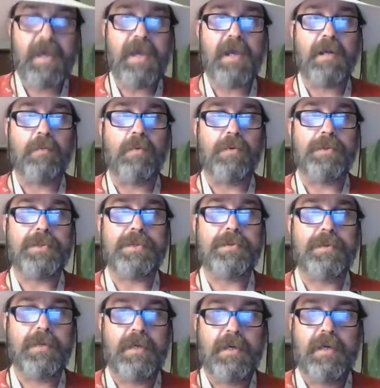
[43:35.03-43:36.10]

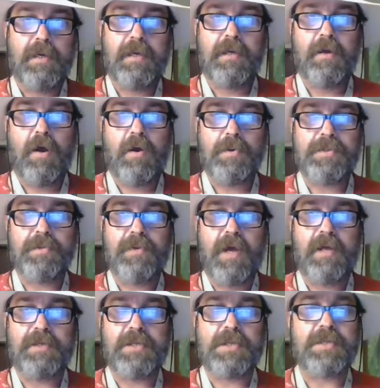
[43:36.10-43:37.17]
animals, and also
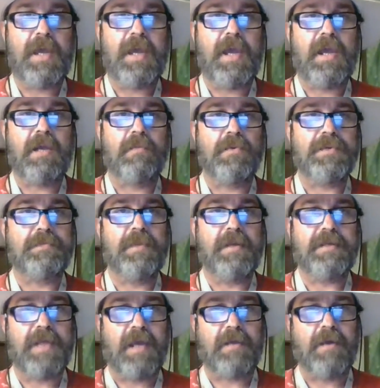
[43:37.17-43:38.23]
not just the animals
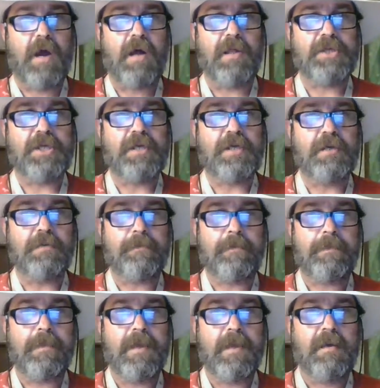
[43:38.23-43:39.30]
but technology
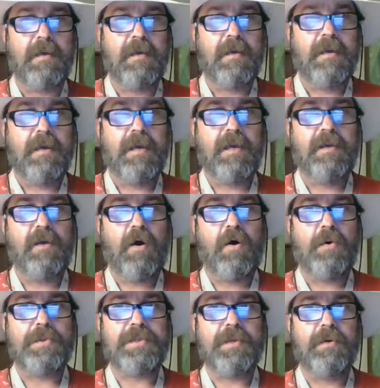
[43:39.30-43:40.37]
and
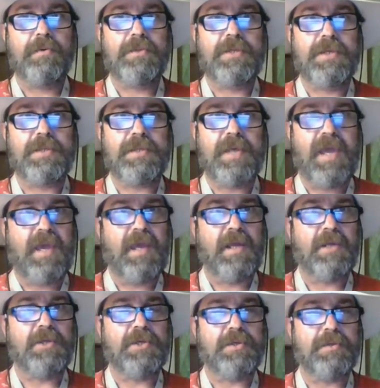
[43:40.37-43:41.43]
also just
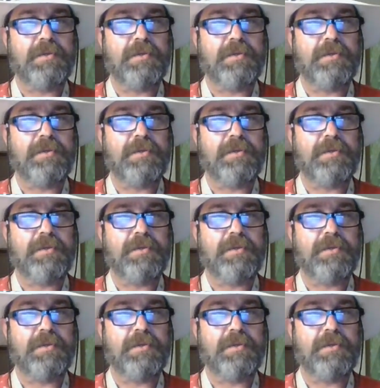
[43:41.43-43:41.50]
age.